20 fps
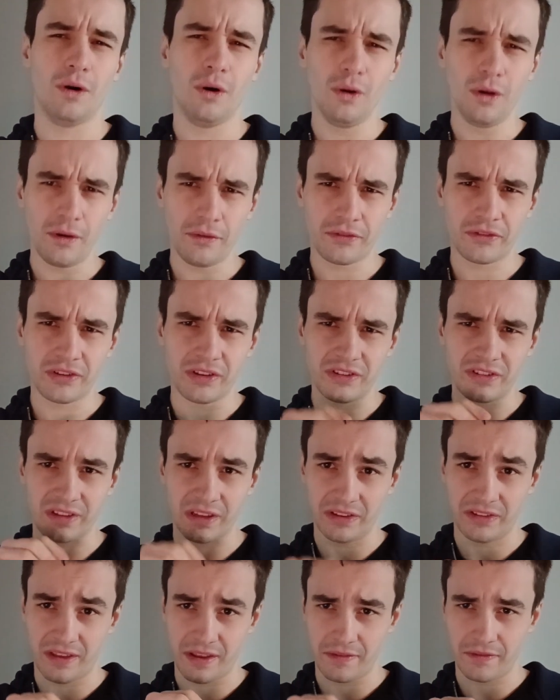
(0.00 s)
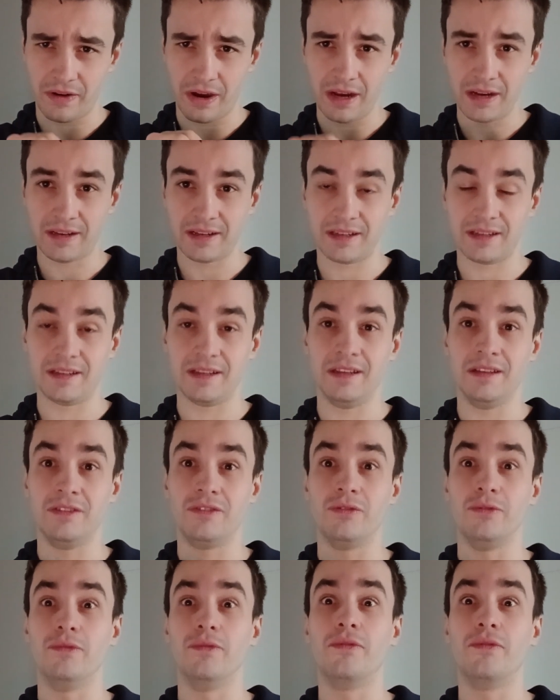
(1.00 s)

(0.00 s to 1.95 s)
All of this is divided into